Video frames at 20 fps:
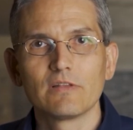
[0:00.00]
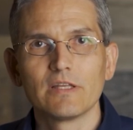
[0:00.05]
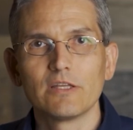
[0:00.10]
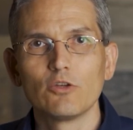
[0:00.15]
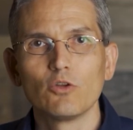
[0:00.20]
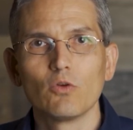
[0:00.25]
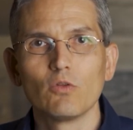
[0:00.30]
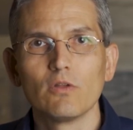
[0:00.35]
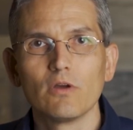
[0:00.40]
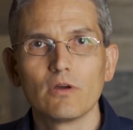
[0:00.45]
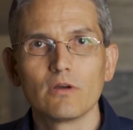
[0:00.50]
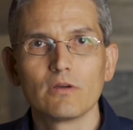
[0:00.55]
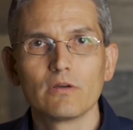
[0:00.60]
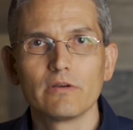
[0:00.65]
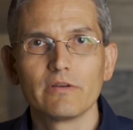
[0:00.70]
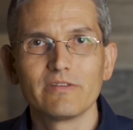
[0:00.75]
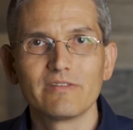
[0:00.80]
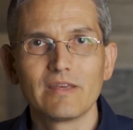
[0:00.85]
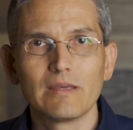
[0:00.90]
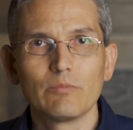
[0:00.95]
no
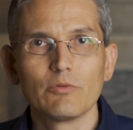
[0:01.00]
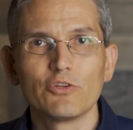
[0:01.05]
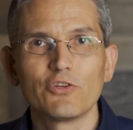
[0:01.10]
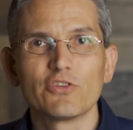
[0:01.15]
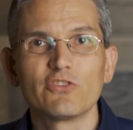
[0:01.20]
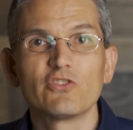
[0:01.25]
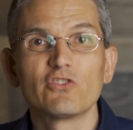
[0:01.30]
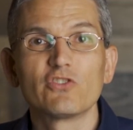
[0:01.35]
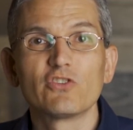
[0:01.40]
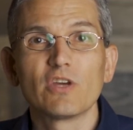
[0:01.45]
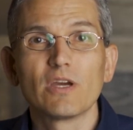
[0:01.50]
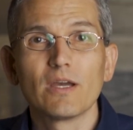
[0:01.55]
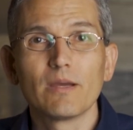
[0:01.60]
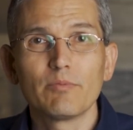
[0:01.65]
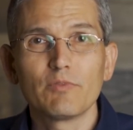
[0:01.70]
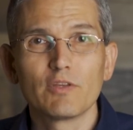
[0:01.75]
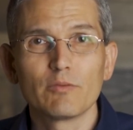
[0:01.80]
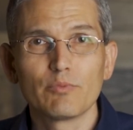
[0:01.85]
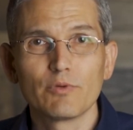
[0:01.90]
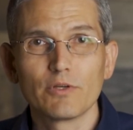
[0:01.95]
longer is able to
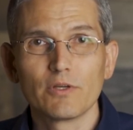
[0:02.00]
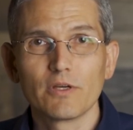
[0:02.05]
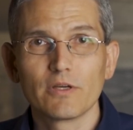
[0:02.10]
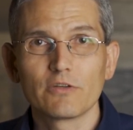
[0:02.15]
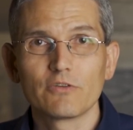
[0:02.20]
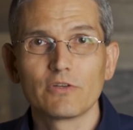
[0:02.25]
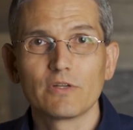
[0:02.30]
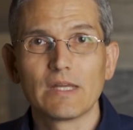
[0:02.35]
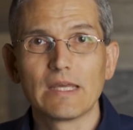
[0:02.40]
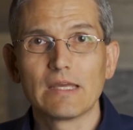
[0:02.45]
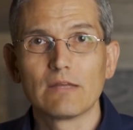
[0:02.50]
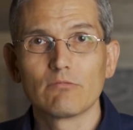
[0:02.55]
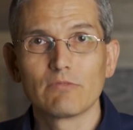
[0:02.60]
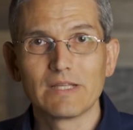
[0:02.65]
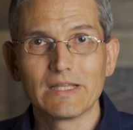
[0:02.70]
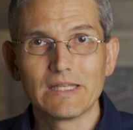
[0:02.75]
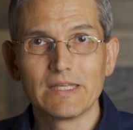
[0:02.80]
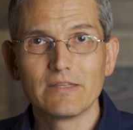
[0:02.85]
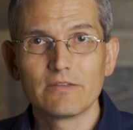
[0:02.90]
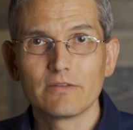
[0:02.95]
stop the production and
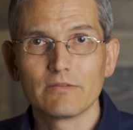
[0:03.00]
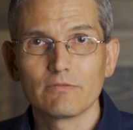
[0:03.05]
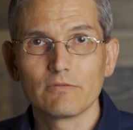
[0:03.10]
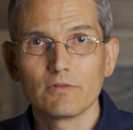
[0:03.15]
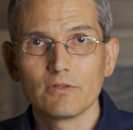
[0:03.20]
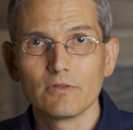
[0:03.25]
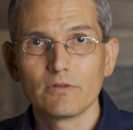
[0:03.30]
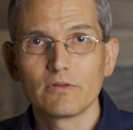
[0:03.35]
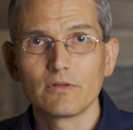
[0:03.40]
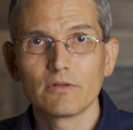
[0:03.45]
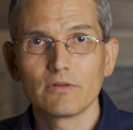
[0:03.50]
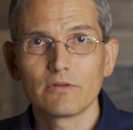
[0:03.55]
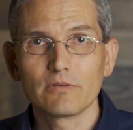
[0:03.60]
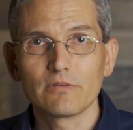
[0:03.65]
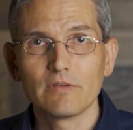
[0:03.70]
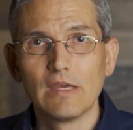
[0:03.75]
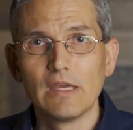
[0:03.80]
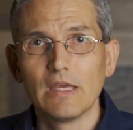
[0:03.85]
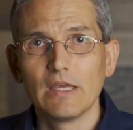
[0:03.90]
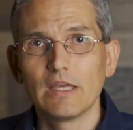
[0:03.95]
release of
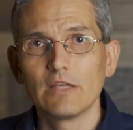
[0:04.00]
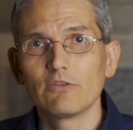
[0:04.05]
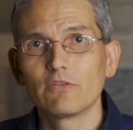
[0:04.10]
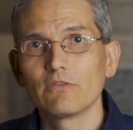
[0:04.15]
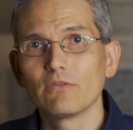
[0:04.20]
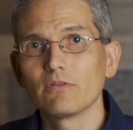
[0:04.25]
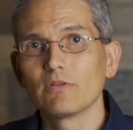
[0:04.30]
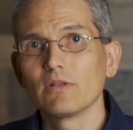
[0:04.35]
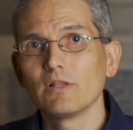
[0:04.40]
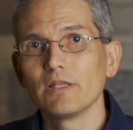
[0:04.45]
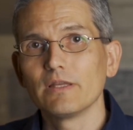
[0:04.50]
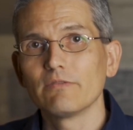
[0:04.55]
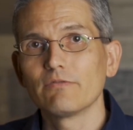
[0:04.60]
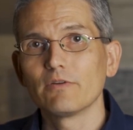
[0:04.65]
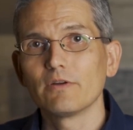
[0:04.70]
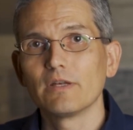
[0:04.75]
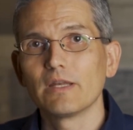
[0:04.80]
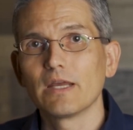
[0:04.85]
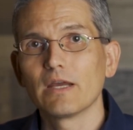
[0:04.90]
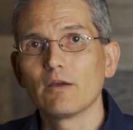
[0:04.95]
glucose, and so the
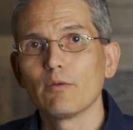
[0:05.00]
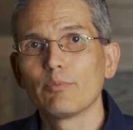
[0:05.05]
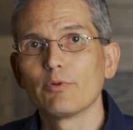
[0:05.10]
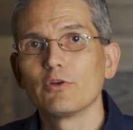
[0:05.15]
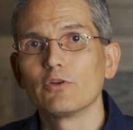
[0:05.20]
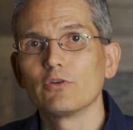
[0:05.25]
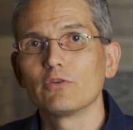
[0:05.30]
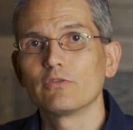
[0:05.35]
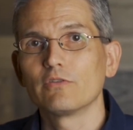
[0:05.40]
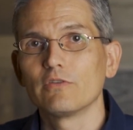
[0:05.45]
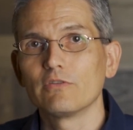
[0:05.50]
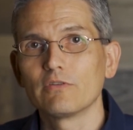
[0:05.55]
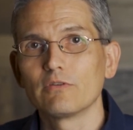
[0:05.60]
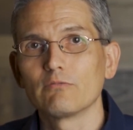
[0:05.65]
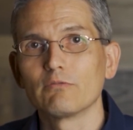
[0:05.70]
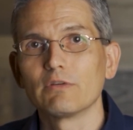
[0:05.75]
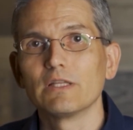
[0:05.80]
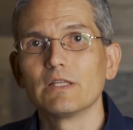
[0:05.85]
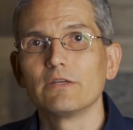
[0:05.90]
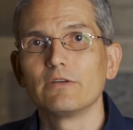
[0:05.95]
liver now produces
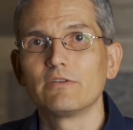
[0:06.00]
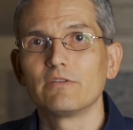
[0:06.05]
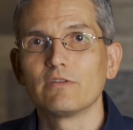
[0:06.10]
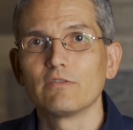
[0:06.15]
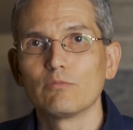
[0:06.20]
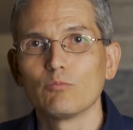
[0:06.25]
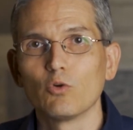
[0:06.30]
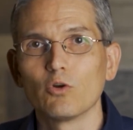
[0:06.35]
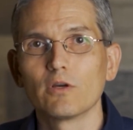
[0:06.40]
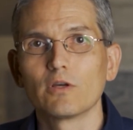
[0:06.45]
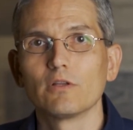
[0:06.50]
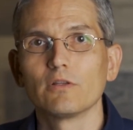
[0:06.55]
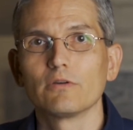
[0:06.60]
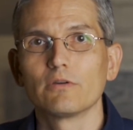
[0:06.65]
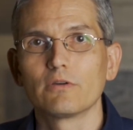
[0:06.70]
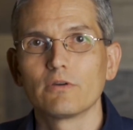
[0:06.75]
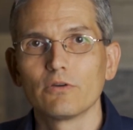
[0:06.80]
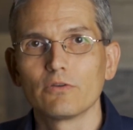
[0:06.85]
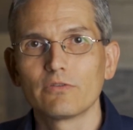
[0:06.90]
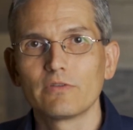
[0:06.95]
and releases more
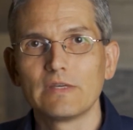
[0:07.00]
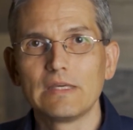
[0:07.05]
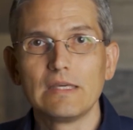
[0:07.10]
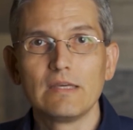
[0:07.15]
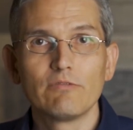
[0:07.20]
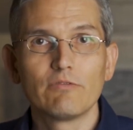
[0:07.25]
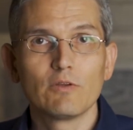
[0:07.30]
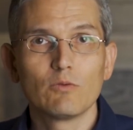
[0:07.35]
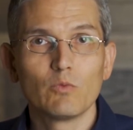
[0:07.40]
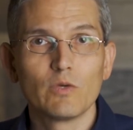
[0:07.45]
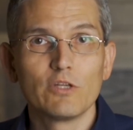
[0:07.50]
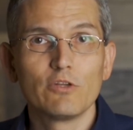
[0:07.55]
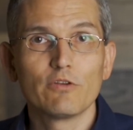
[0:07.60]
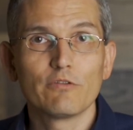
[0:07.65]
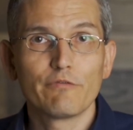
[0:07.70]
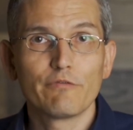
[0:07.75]
glucose even when you're